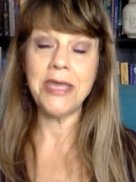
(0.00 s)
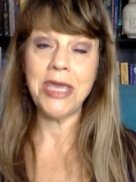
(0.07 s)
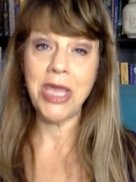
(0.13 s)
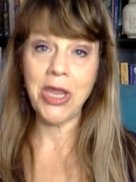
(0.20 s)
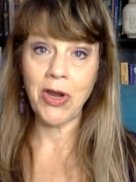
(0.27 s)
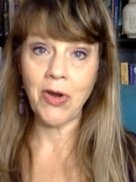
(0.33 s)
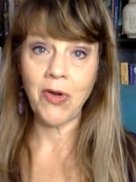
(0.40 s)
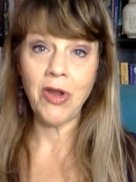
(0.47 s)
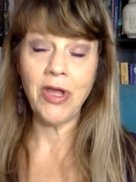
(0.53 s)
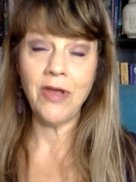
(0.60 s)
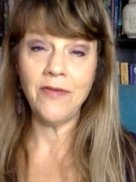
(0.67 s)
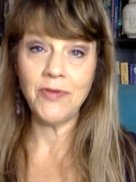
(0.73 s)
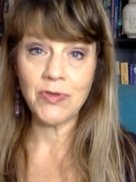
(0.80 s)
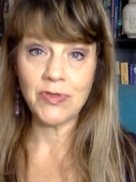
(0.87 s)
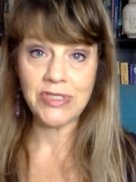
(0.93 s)
care
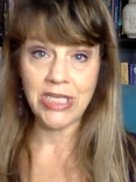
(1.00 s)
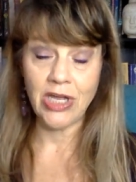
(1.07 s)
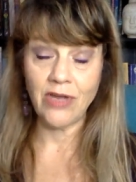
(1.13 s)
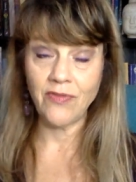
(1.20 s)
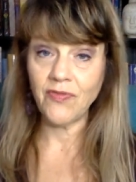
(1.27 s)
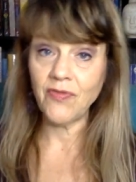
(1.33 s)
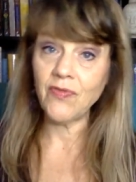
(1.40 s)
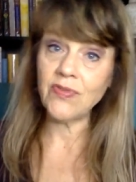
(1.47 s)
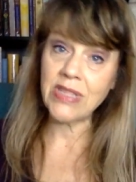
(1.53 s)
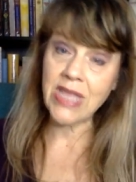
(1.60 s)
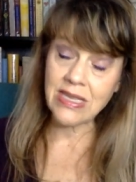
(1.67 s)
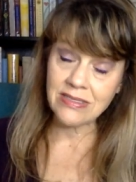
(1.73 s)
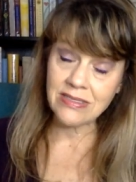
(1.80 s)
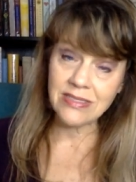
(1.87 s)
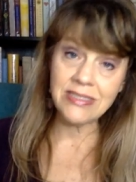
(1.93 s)
of yourself
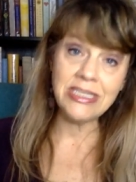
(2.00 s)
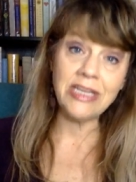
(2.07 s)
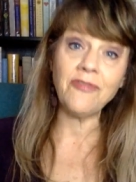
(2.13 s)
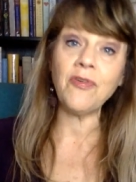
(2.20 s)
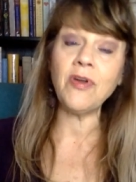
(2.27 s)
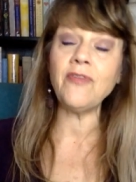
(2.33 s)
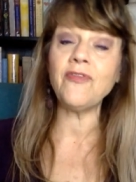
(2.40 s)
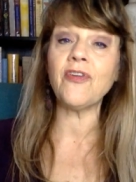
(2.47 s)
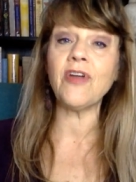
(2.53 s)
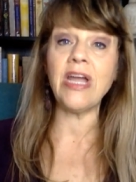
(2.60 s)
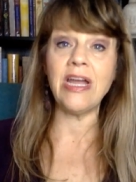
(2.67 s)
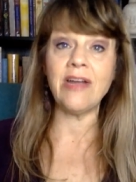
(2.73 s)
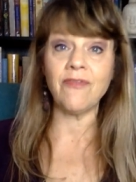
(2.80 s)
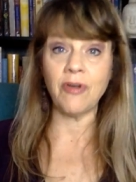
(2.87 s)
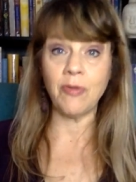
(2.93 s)
that's different for
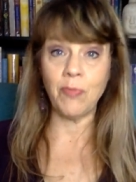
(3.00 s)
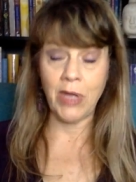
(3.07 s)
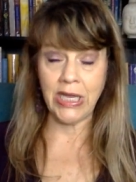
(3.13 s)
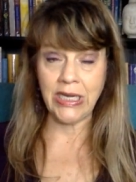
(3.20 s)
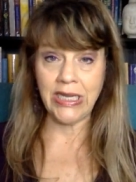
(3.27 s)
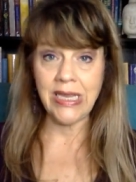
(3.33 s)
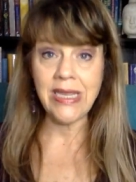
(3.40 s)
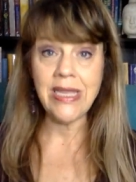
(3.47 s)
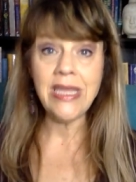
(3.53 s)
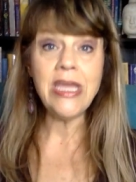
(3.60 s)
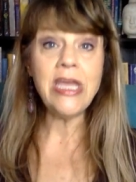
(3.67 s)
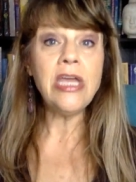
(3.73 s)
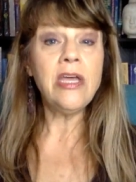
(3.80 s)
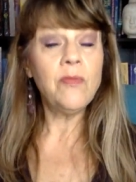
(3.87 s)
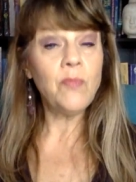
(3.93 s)
everybody,
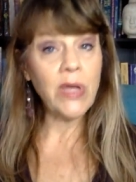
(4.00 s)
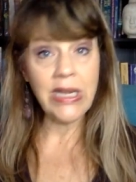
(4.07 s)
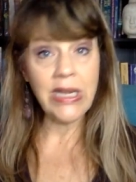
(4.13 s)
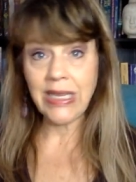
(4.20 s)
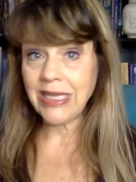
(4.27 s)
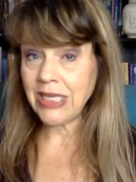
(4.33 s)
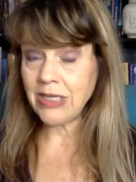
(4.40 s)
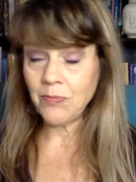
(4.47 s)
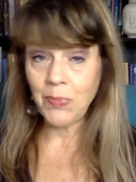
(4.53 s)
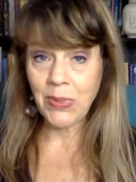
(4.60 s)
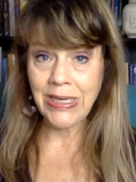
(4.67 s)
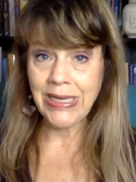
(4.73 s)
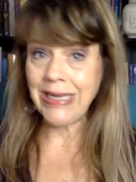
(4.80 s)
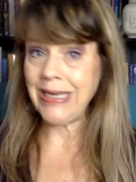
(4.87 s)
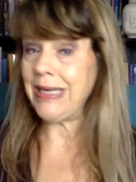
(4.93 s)
but it can
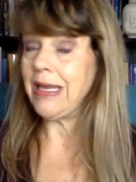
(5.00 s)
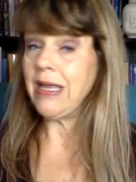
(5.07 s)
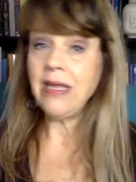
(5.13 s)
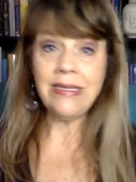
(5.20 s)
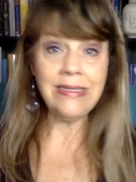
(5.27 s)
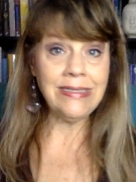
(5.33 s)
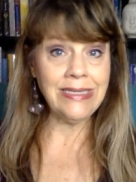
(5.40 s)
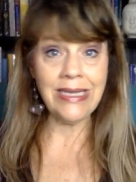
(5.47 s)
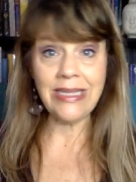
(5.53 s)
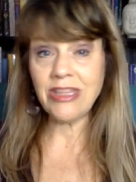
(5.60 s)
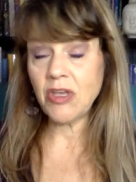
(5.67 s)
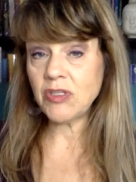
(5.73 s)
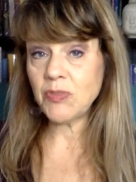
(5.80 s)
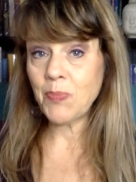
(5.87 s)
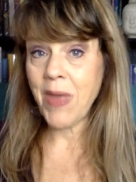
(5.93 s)
be Get
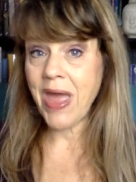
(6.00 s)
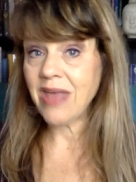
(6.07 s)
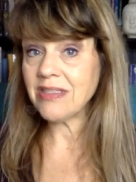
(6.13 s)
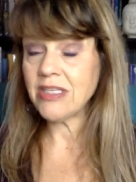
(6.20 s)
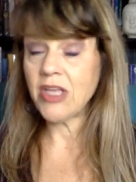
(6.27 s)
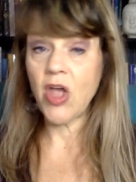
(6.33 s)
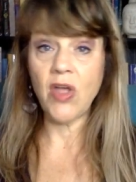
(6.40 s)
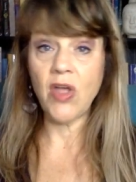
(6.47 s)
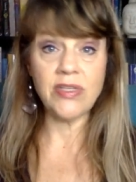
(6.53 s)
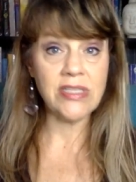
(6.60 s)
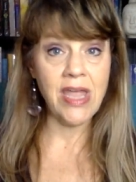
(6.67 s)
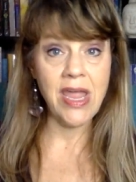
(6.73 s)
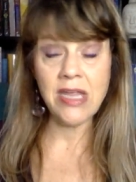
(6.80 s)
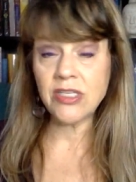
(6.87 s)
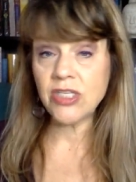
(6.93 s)
those bath salts
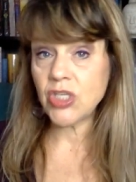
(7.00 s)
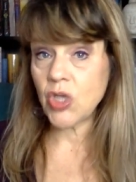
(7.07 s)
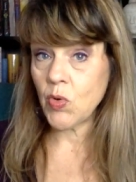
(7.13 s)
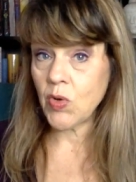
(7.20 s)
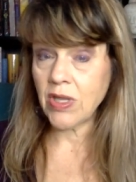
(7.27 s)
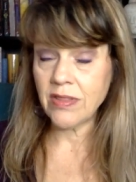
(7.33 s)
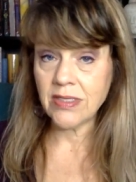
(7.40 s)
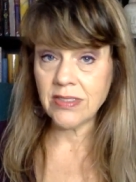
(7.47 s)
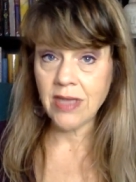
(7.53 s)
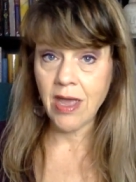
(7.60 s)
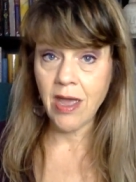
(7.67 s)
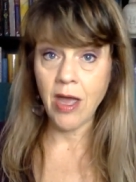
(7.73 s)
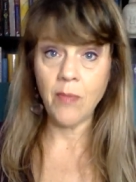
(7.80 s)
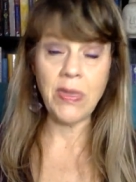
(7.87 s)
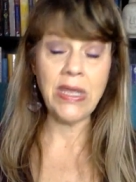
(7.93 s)
and soak in the
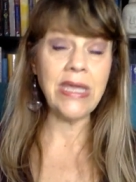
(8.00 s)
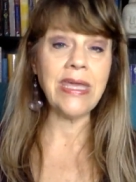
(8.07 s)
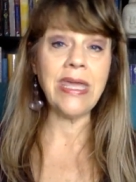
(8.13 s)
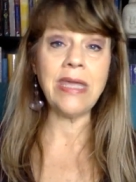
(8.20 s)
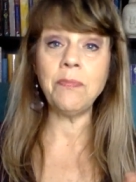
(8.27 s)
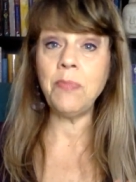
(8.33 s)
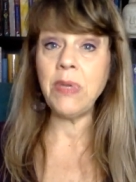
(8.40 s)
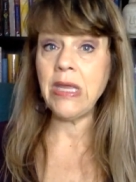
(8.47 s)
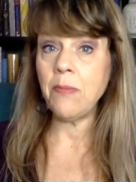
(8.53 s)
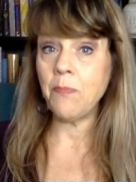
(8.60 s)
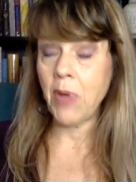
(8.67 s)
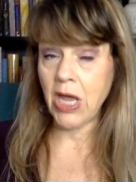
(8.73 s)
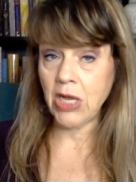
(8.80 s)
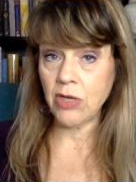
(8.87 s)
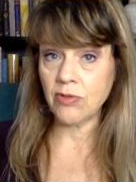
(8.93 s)
tub. It can be
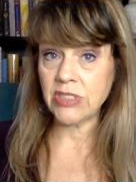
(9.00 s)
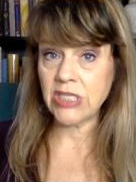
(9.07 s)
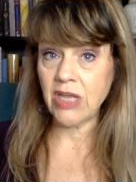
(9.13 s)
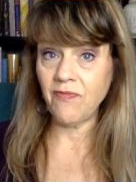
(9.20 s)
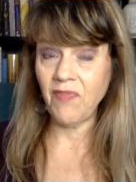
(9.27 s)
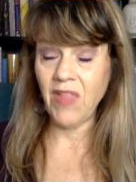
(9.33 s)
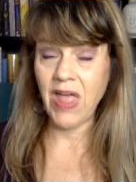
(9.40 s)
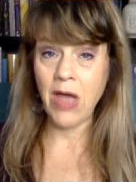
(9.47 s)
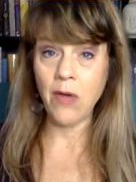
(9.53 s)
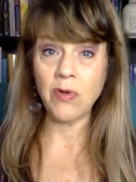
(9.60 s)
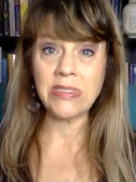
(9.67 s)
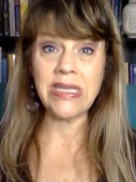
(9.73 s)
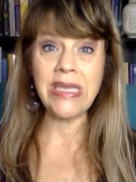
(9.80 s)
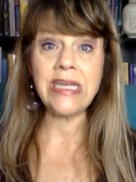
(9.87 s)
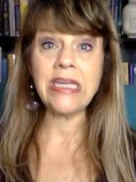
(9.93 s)
buy yourself
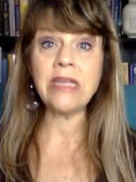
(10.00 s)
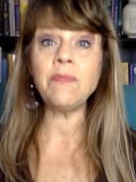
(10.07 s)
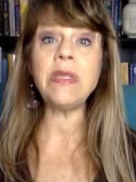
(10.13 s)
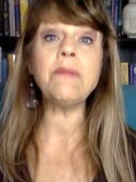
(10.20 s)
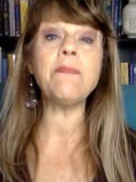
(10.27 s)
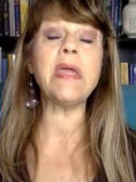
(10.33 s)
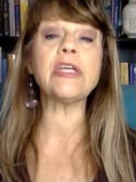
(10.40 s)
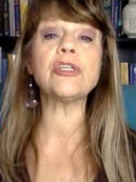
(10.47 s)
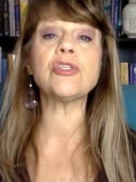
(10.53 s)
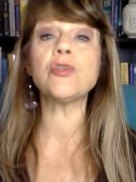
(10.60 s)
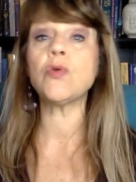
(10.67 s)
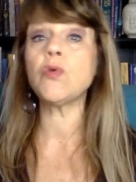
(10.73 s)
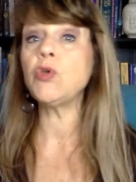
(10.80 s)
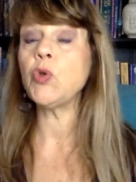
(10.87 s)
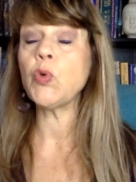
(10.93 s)
flowers. It can be make
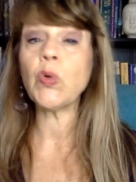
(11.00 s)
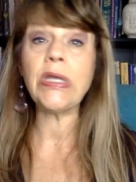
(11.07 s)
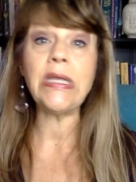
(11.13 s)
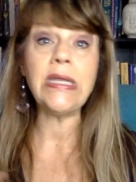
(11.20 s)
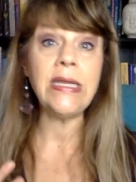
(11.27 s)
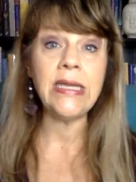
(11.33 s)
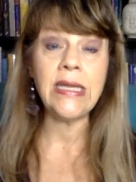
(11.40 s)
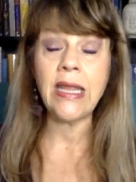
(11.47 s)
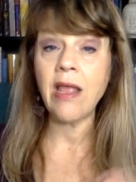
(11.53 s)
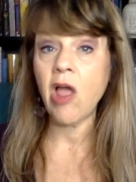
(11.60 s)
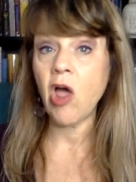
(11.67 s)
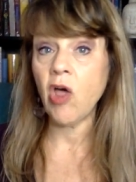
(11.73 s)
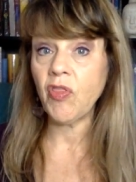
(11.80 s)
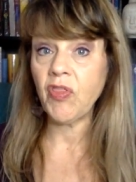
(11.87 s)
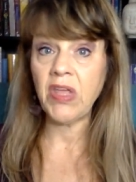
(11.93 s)
sure you're eating
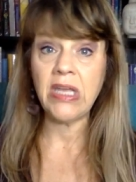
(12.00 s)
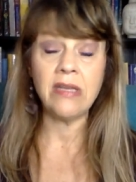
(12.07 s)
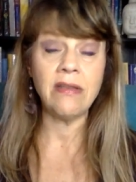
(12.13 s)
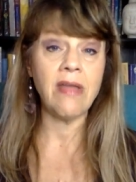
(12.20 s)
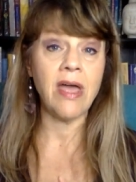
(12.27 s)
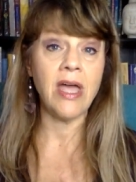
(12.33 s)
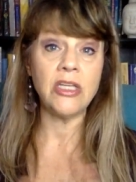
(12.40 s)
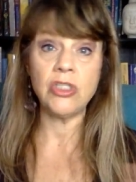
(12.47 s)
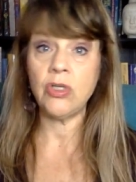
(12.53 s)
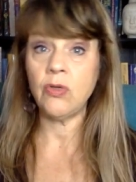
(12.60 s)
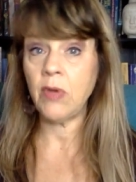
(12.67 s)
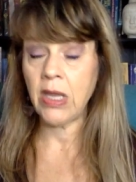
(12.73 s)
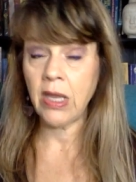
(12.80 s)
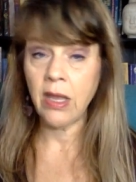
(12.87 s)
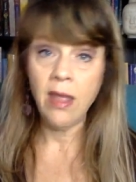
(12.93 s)
healthy and not
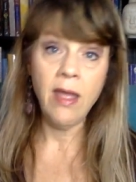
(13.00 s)
doing